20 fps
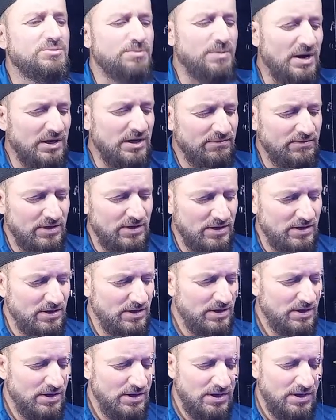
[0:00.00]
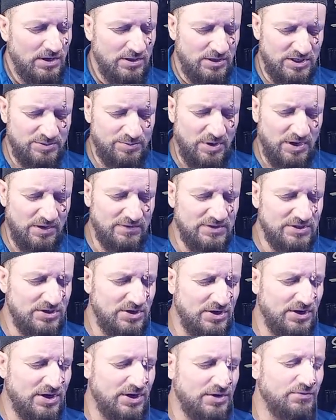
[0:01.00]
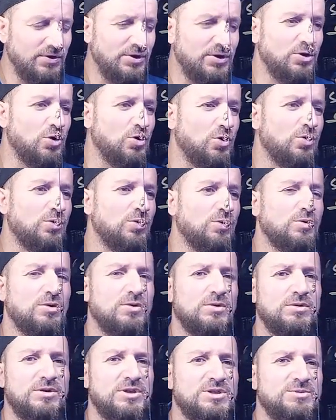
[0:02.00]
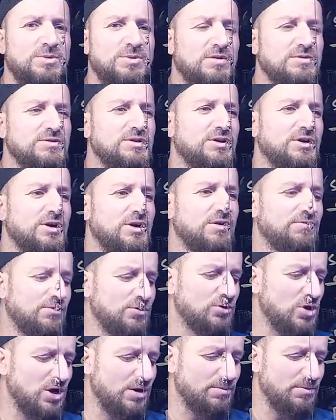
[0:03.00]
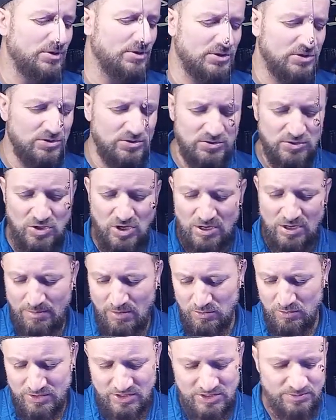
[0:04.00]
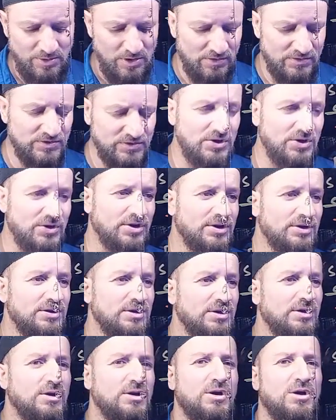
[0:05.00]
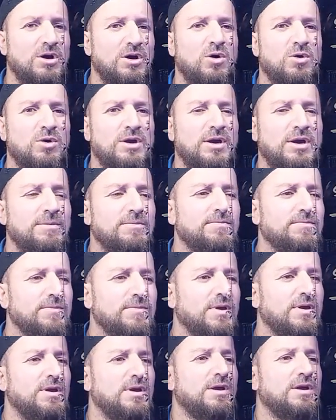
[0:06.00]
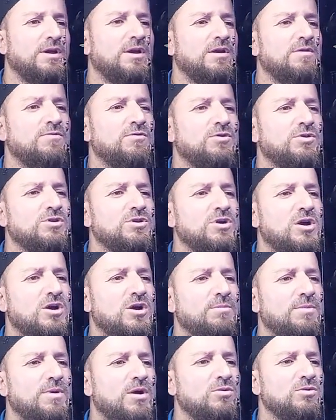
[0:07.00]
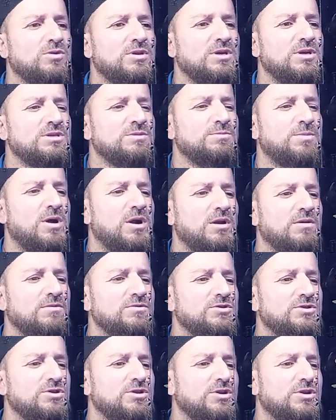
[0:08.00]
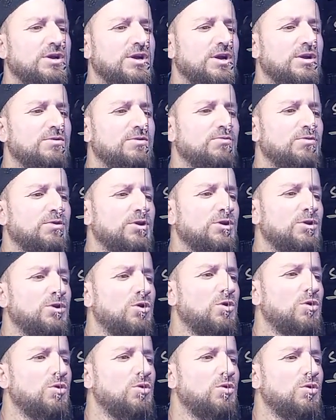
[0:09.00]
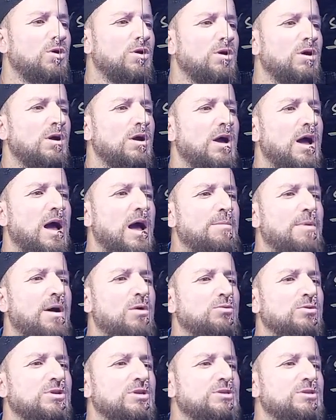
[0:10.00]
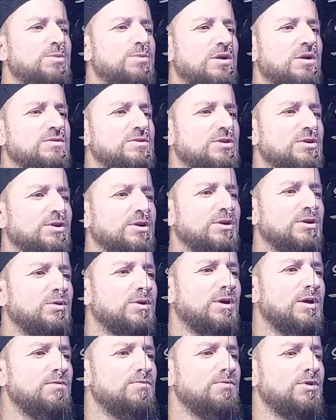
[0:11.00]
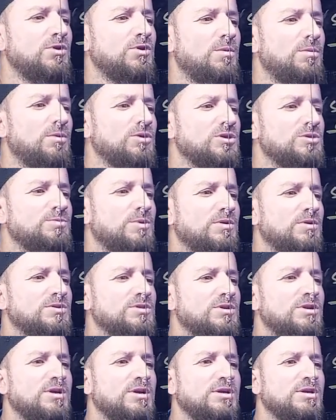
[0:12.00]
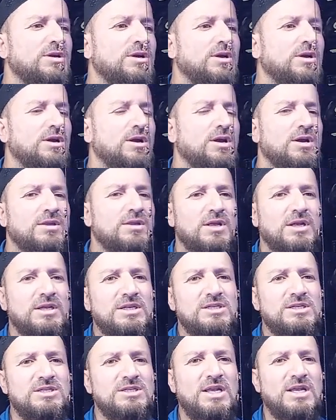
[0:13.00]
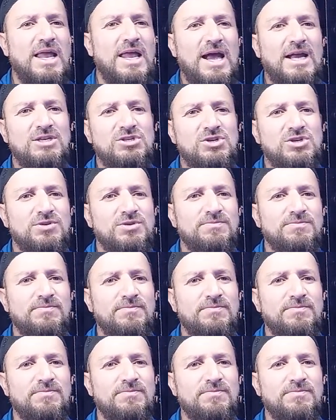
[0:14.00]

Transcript: part of the circuit, we know this part of circuit. If you talk about this part of circuit, okay, if you talk about this part of circuit, we know about this part of circuit. Okay, we know about this part of circuit, that this is a latch.